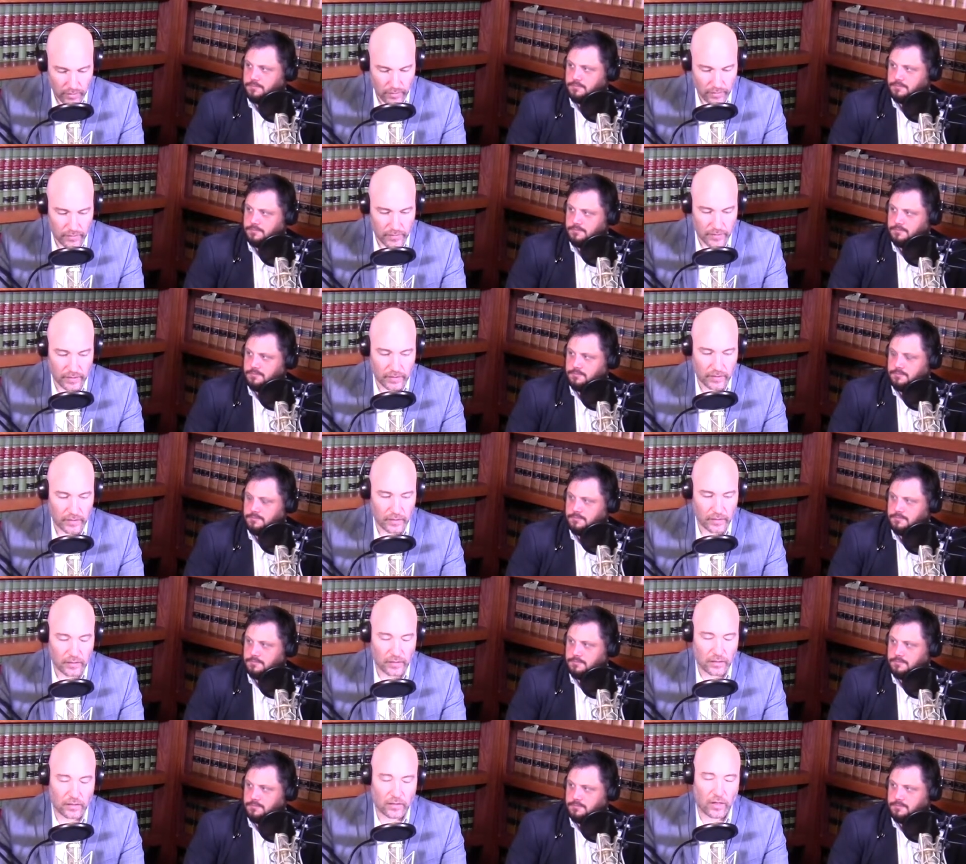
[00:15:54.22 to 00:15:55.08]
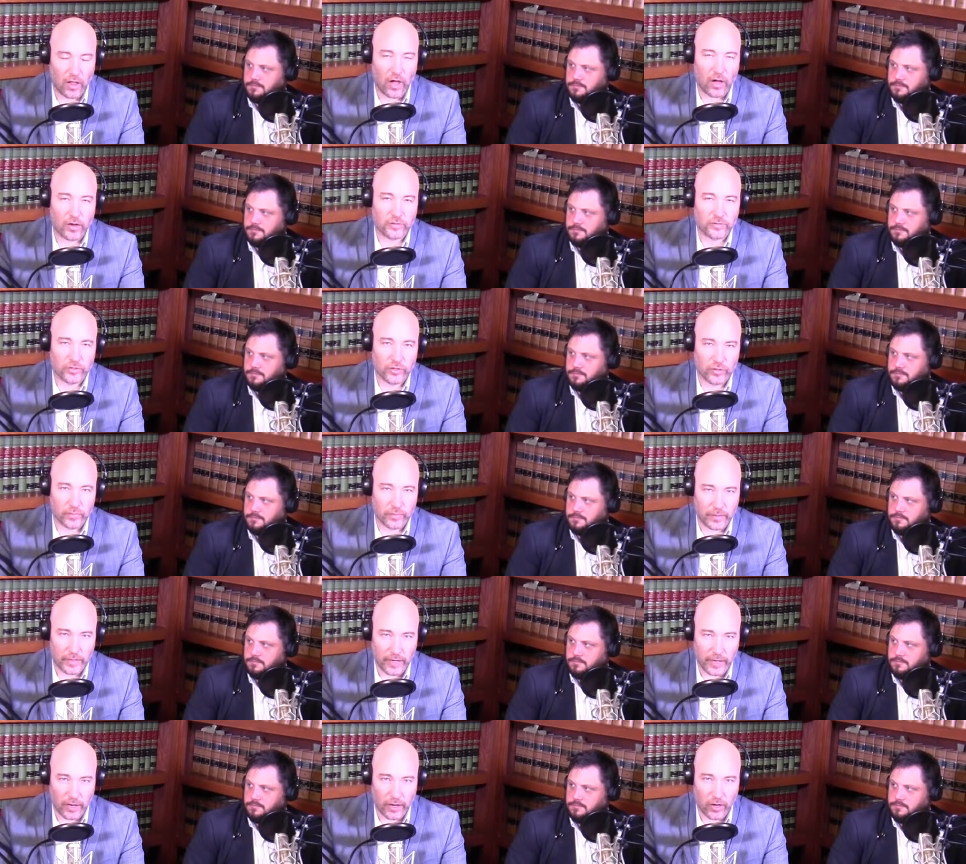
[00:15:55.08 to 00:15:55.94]
Speaker 1: the long
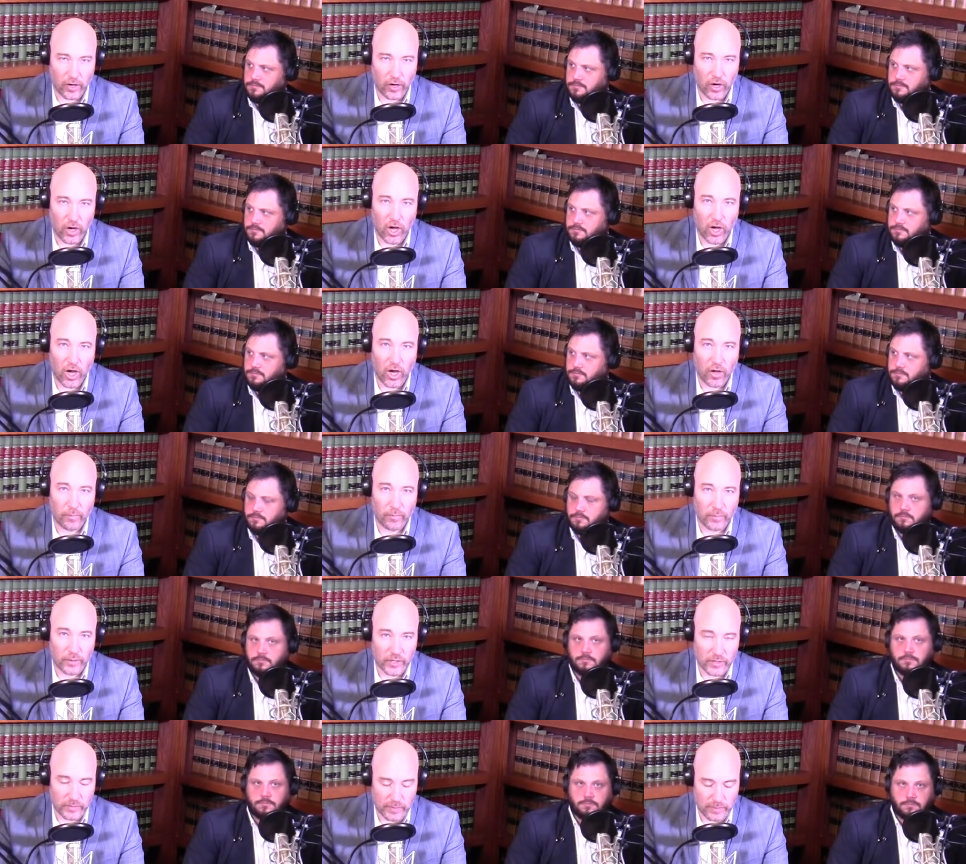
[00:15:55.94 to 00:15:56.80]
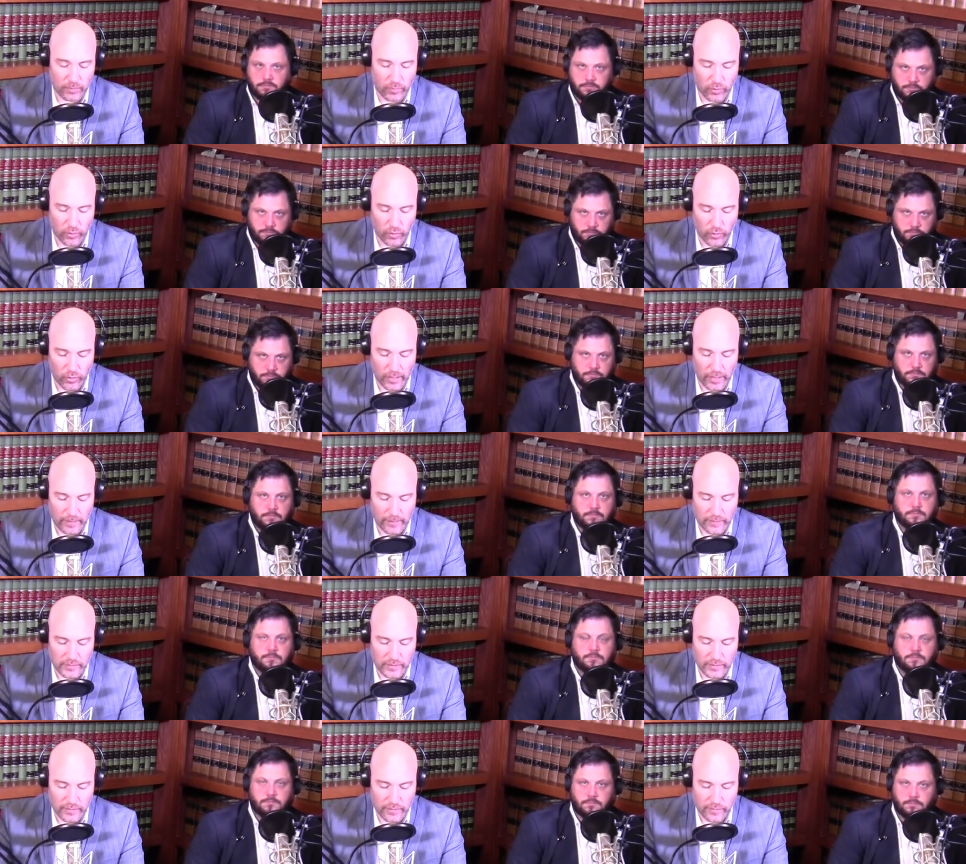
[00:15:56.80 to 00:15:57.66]
term care ombudsman
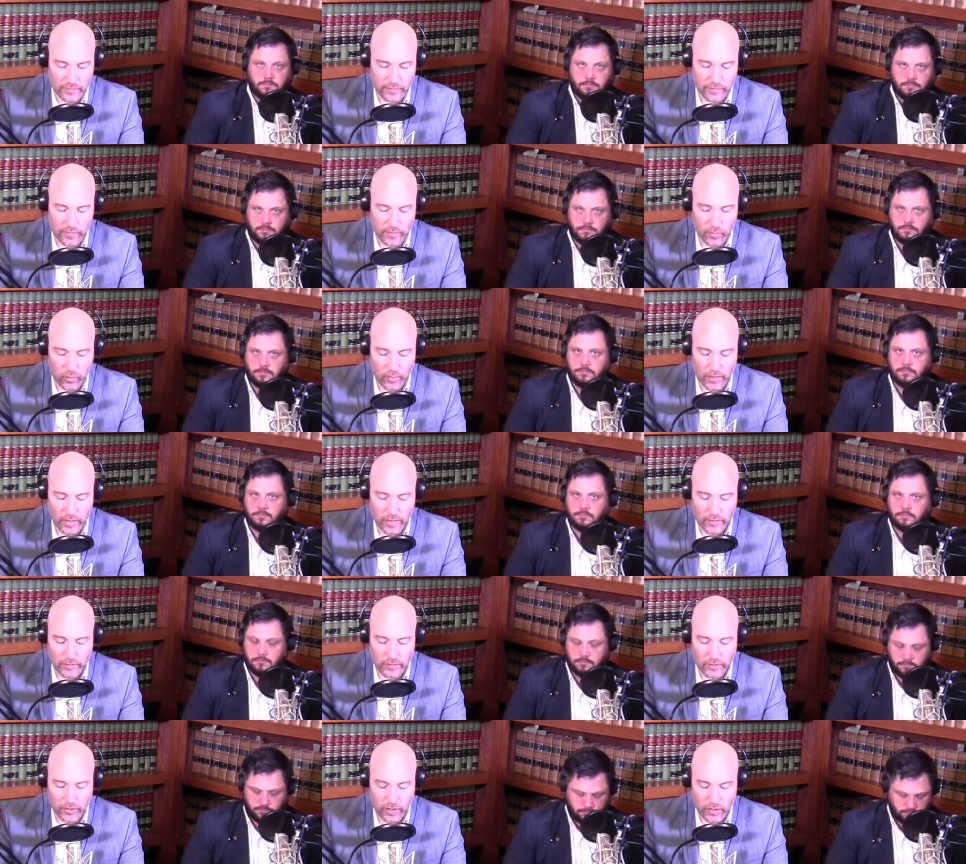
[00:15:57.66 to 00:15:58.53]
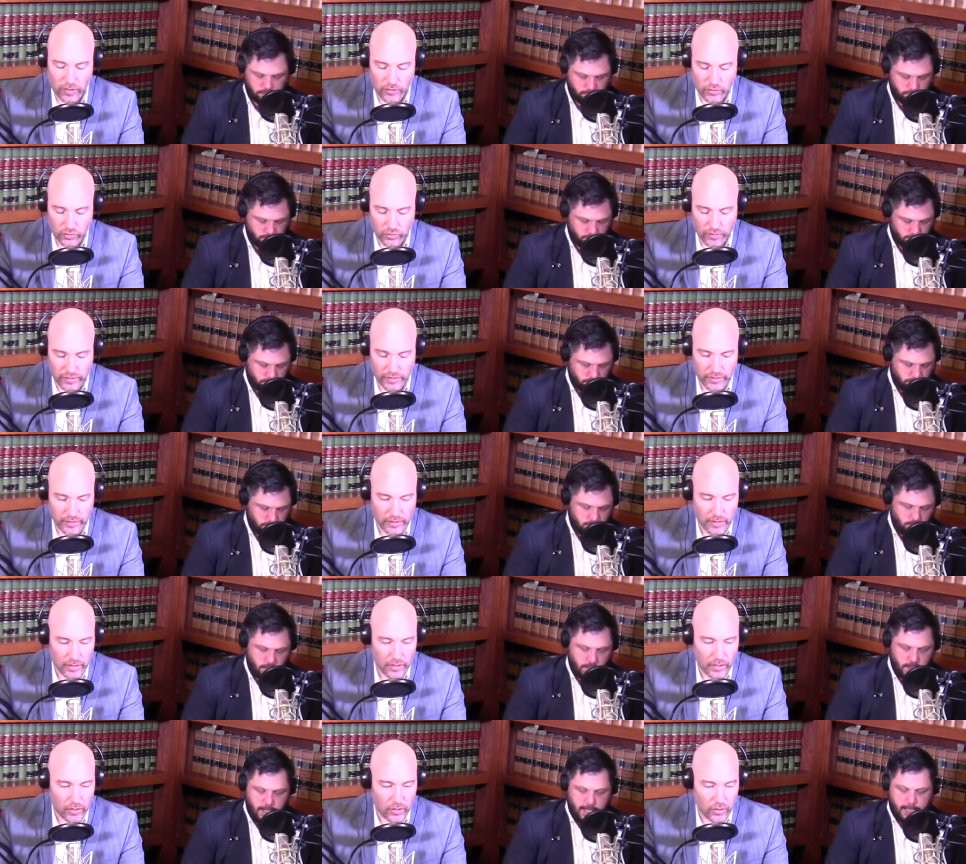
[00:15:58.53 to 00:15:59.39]
programs from around the country
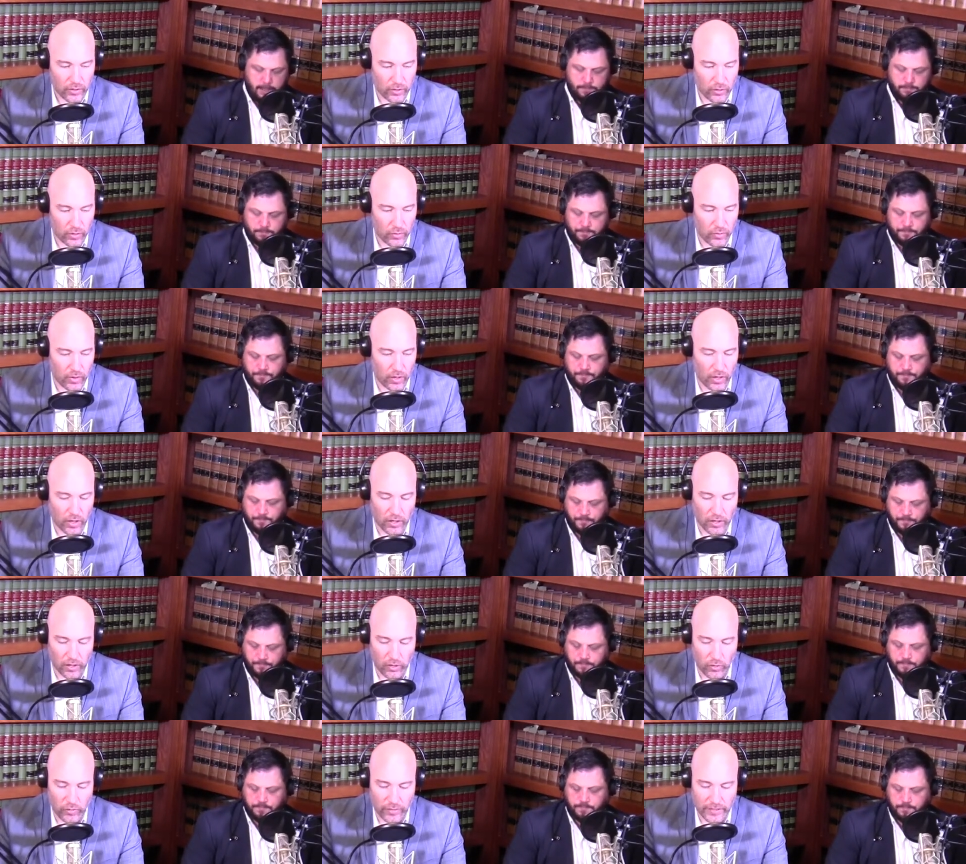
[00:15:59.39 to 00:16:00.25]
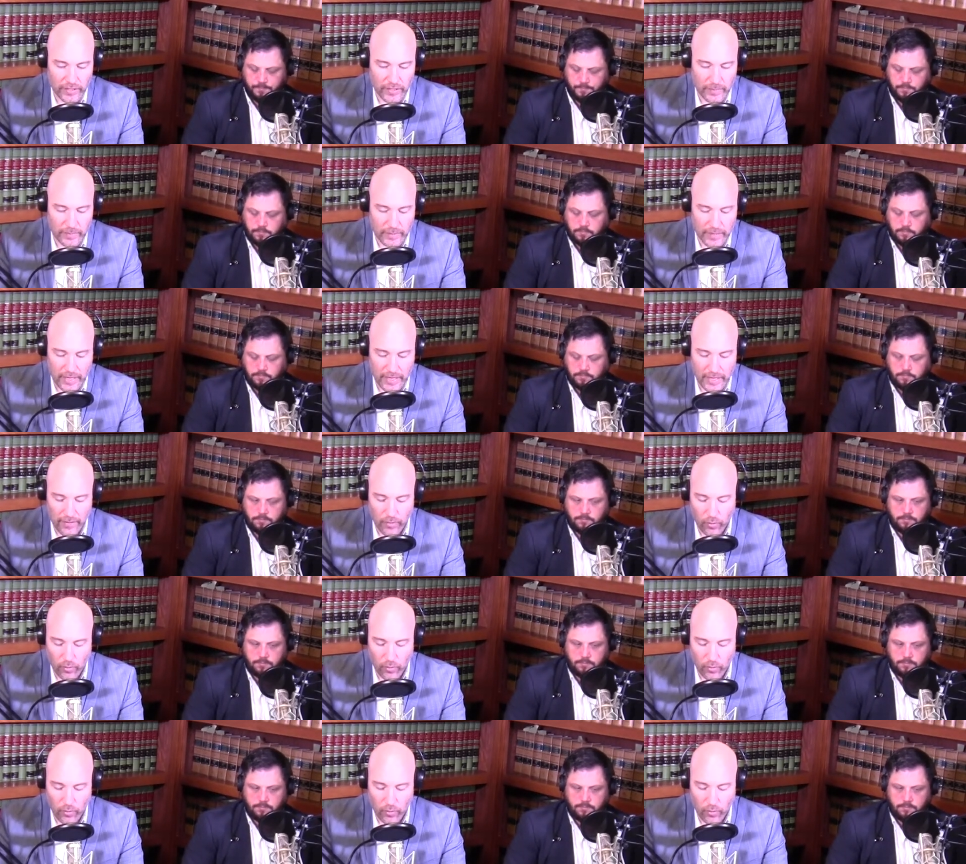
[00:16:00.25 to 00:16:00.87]
yeah. who are going to be, ha-